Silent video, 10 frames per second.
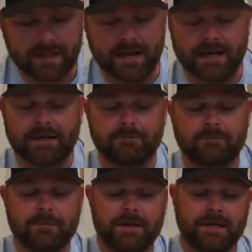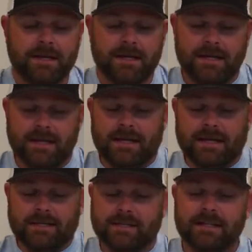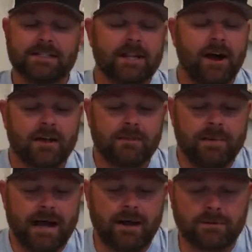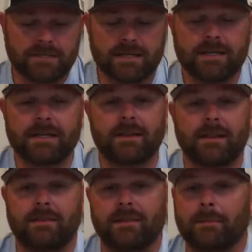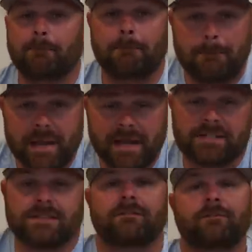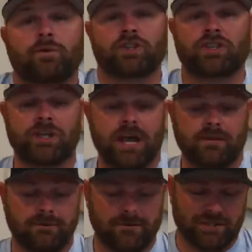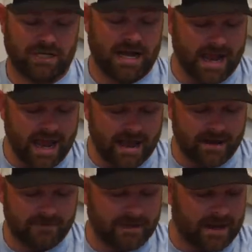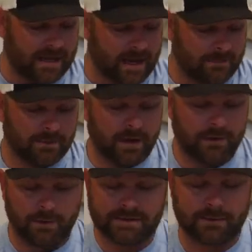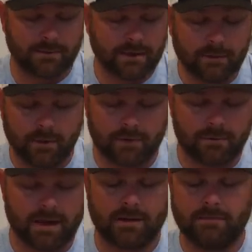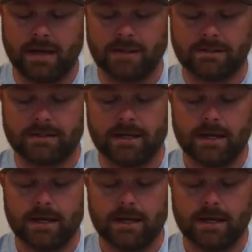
Uh, so let's talk about the baits for shallow fishing. I have a couple other ones I really want to recommend